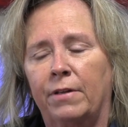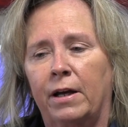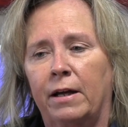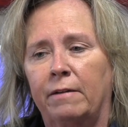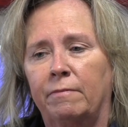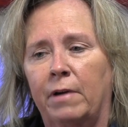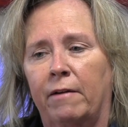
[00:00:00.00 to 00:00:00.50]

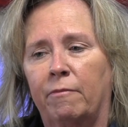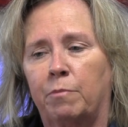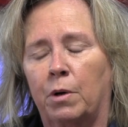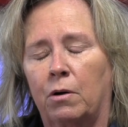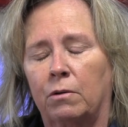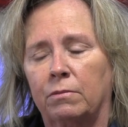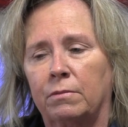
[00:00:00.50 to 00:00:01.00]
They have
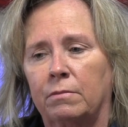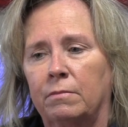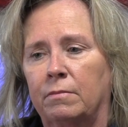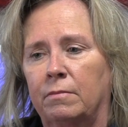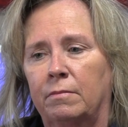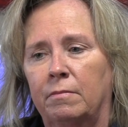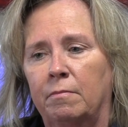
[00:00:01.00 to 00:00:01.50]
brought
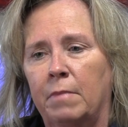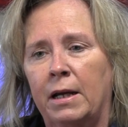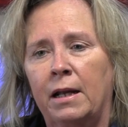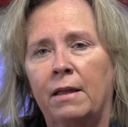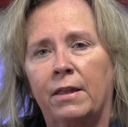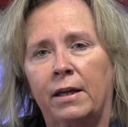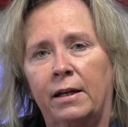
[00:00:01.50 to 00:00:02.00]

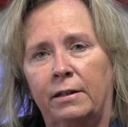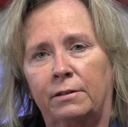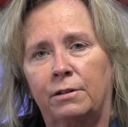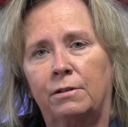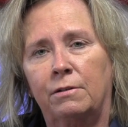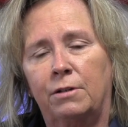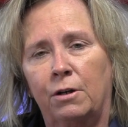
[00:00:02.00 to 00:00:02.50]
many
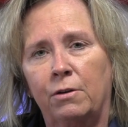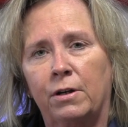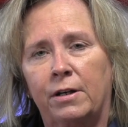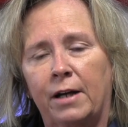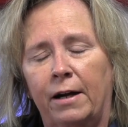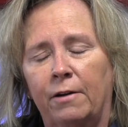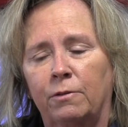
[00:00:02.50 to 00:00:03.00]
things to the
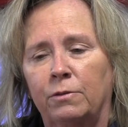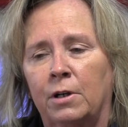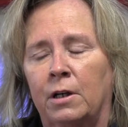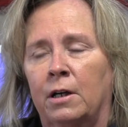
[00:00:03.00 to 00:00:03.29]
town.